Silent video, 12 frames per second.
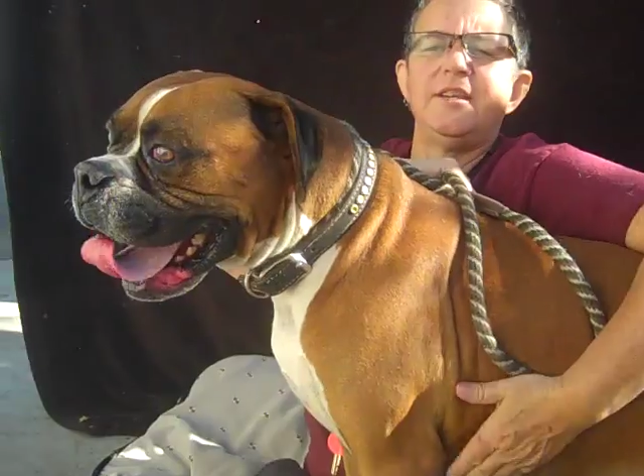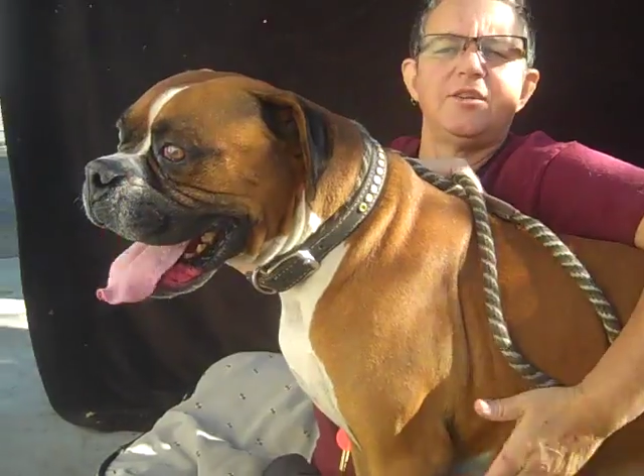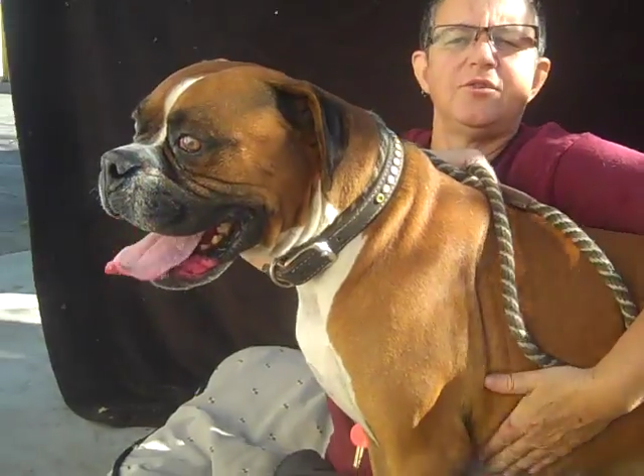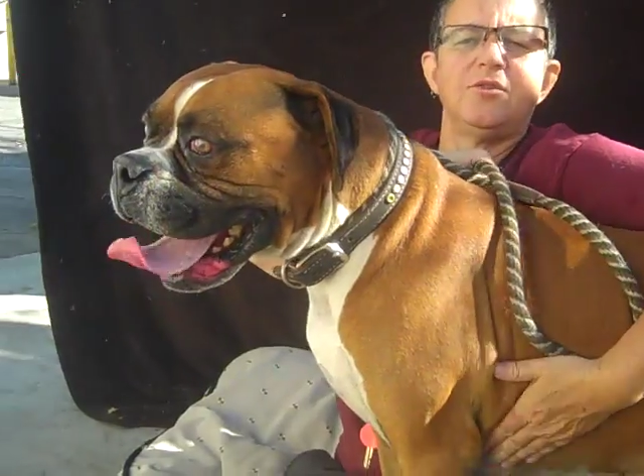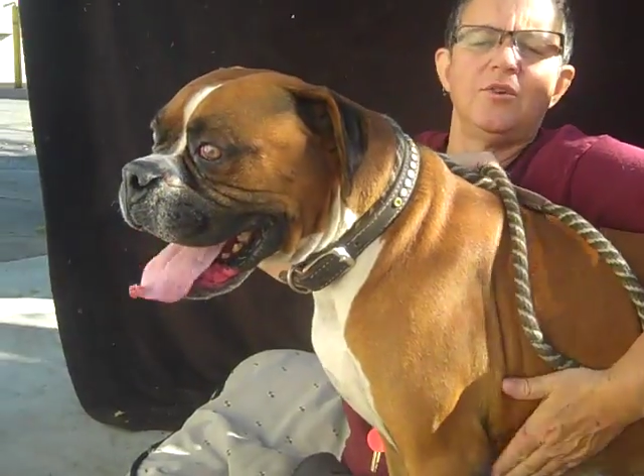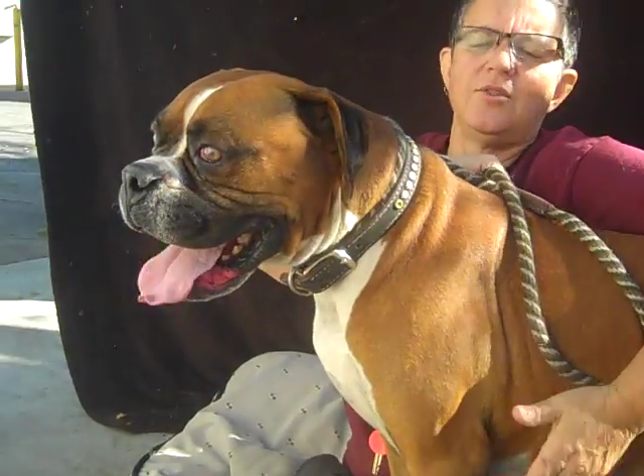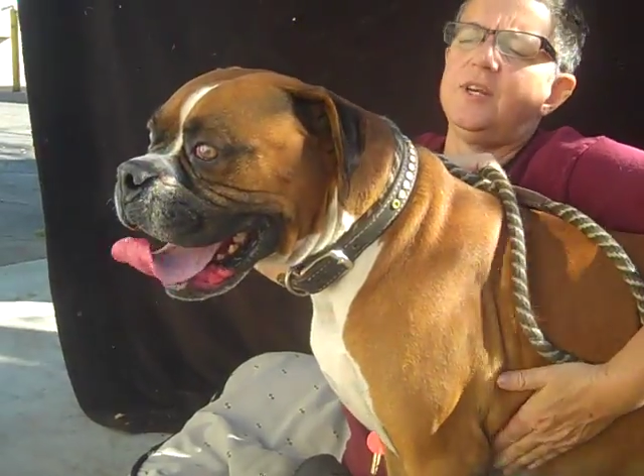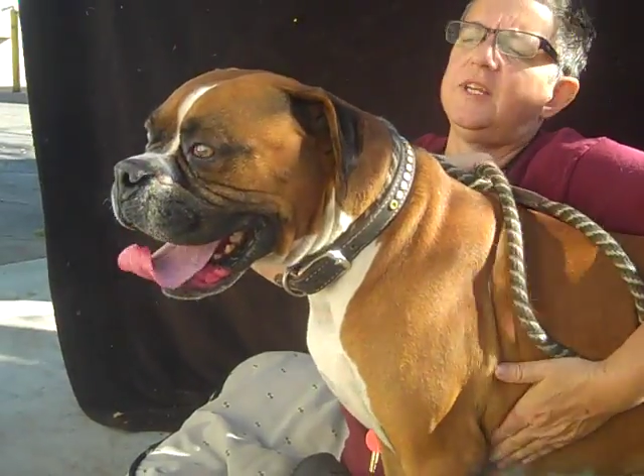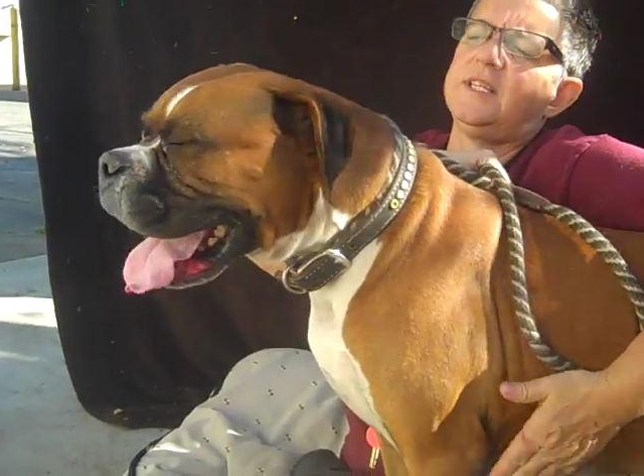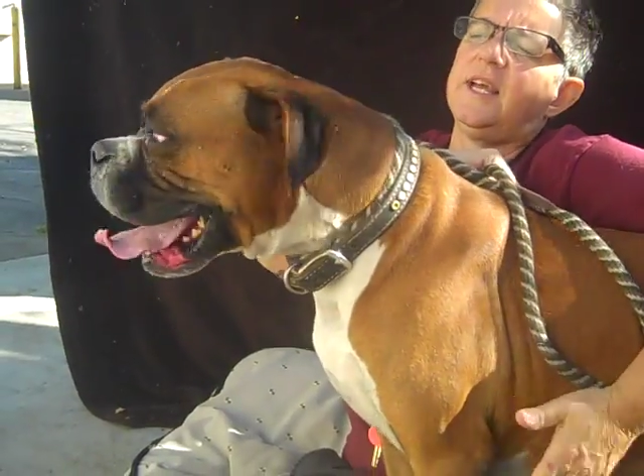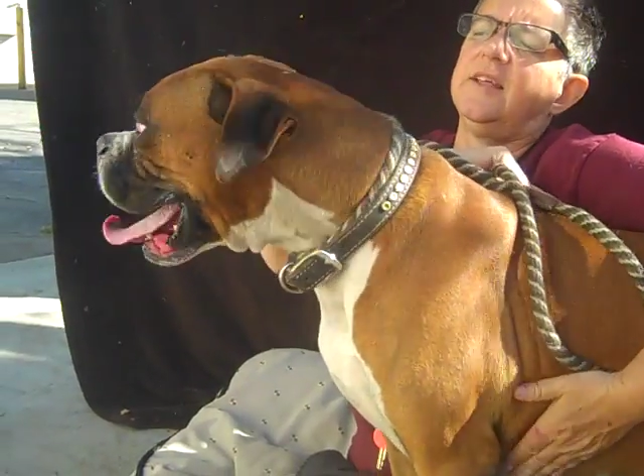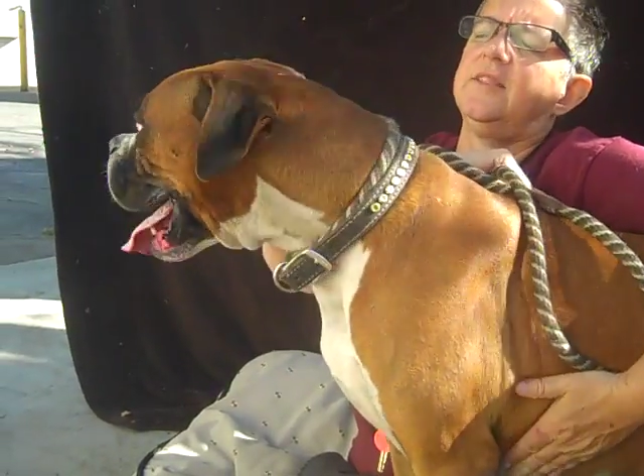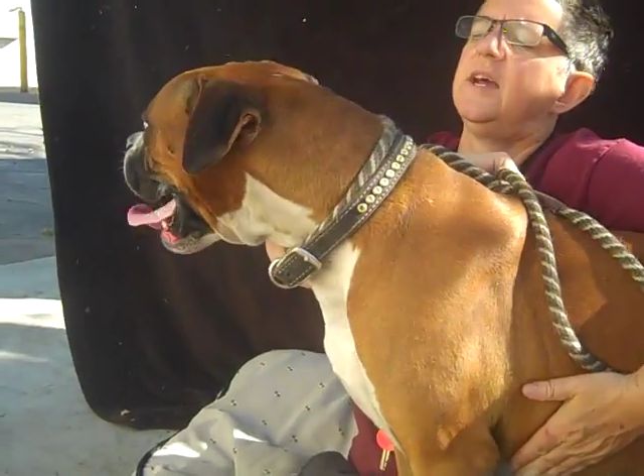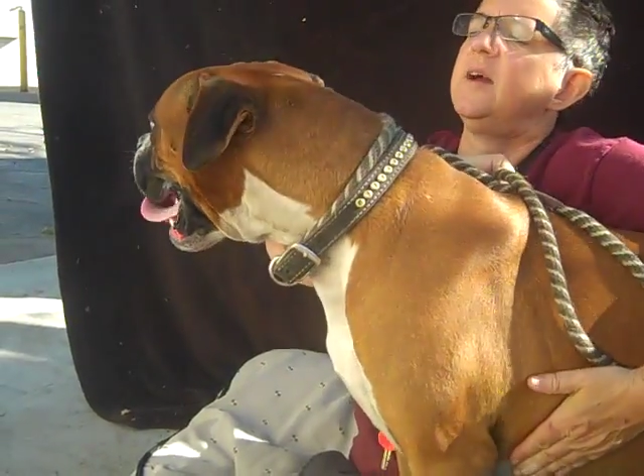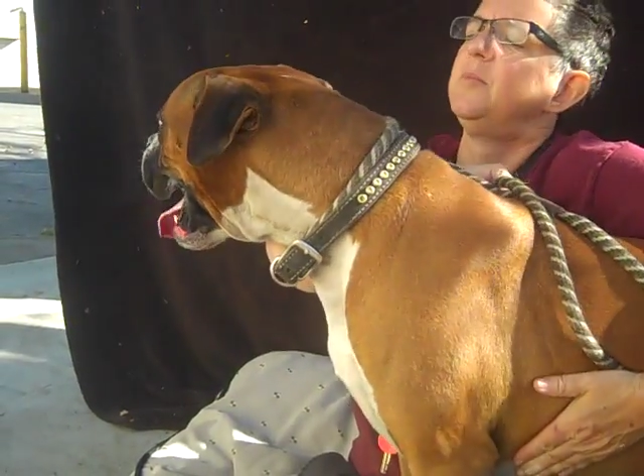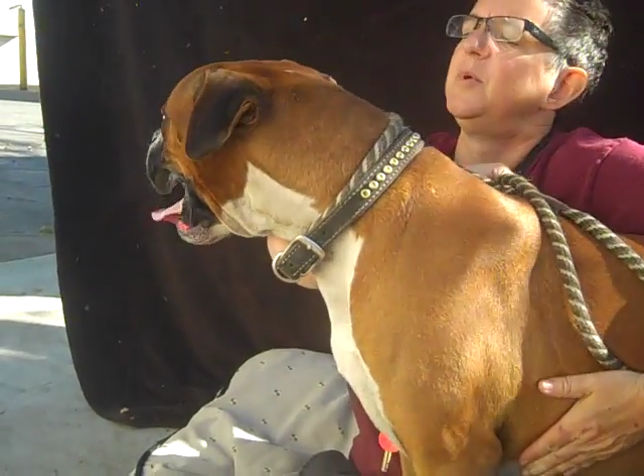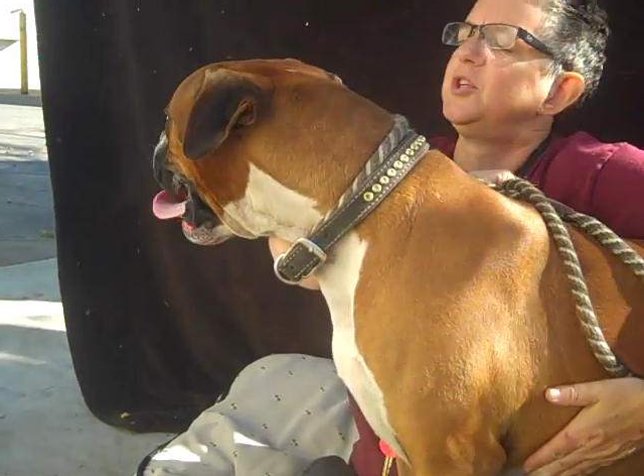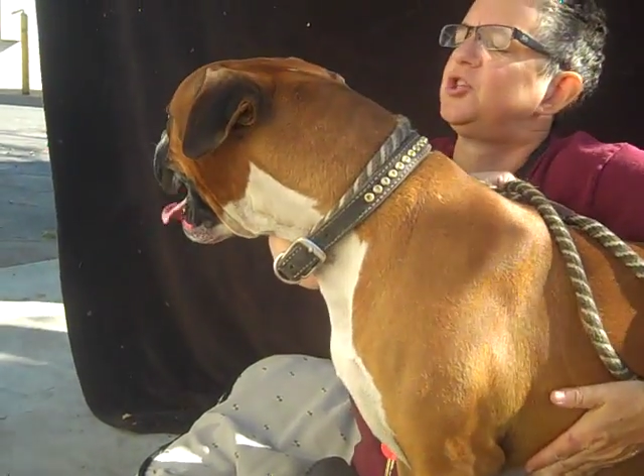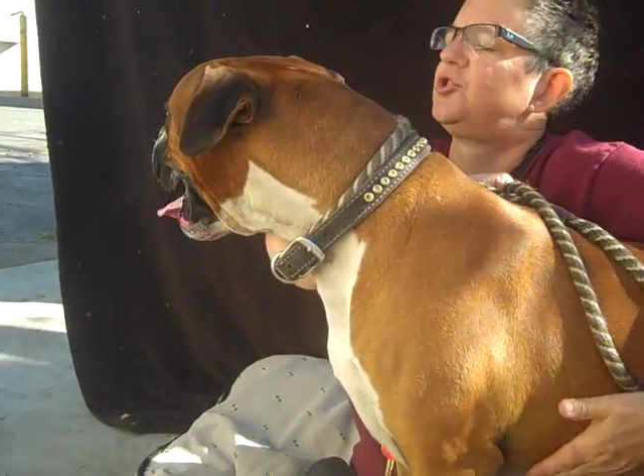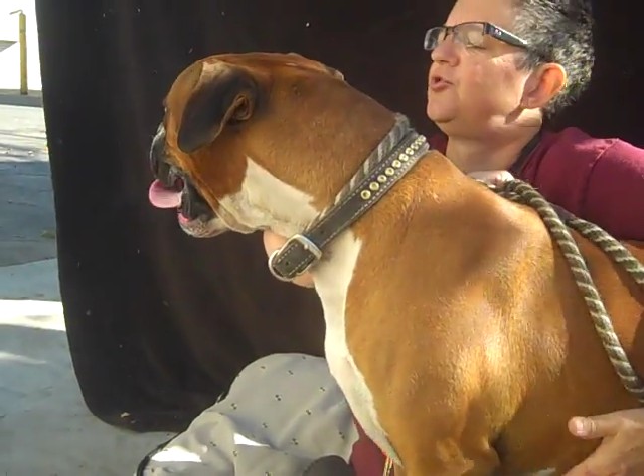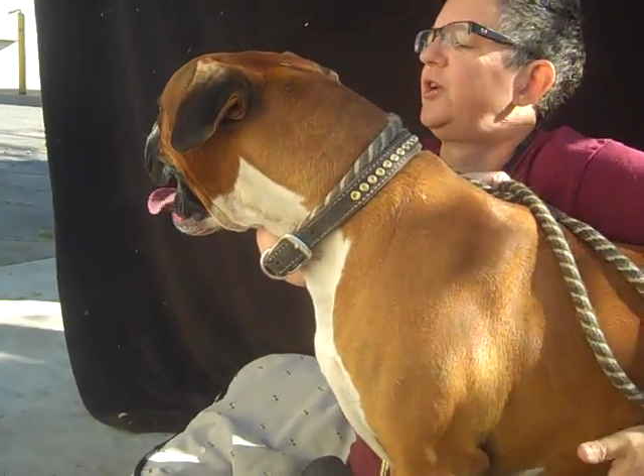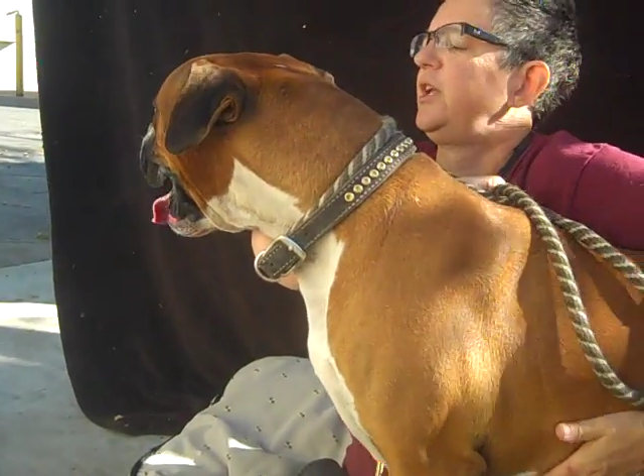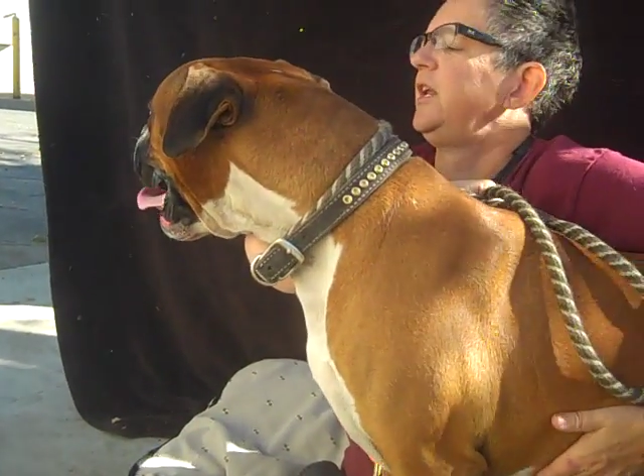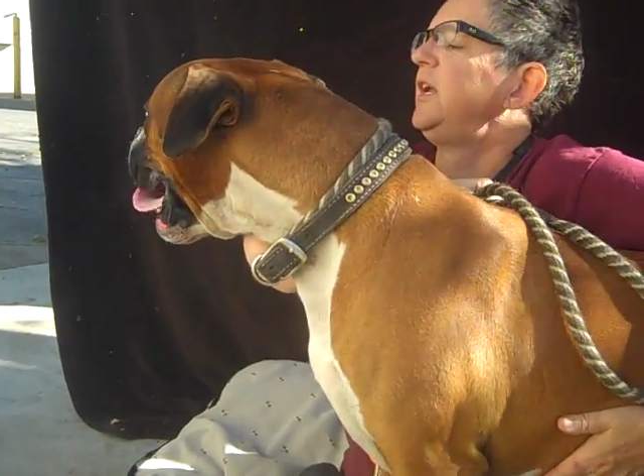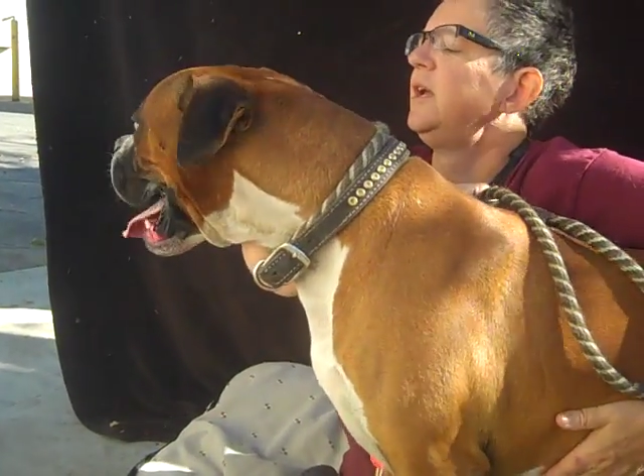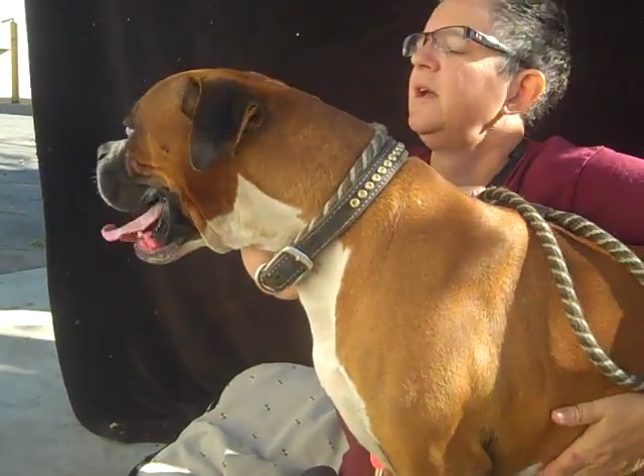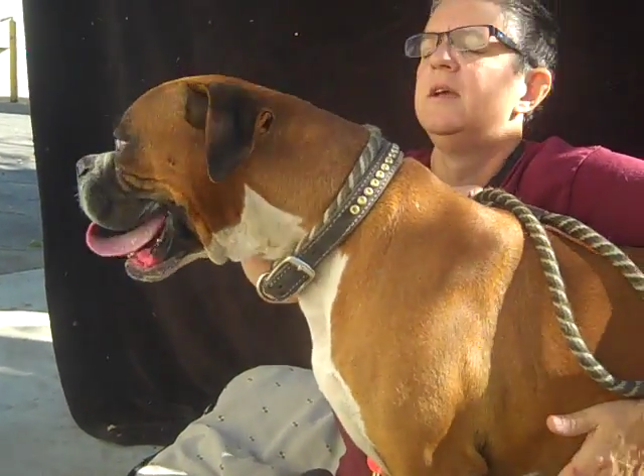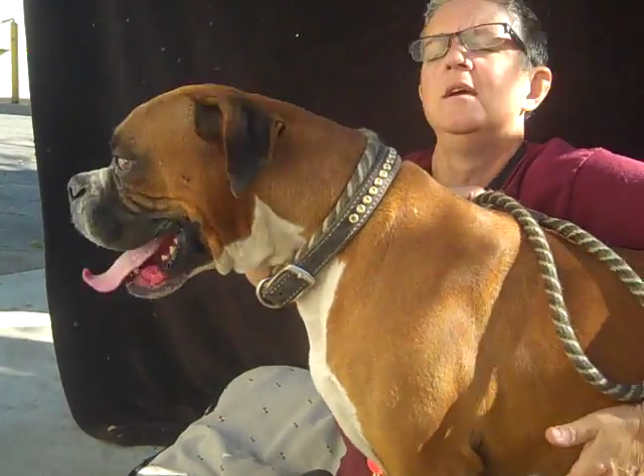and I don't know that he's had that much training.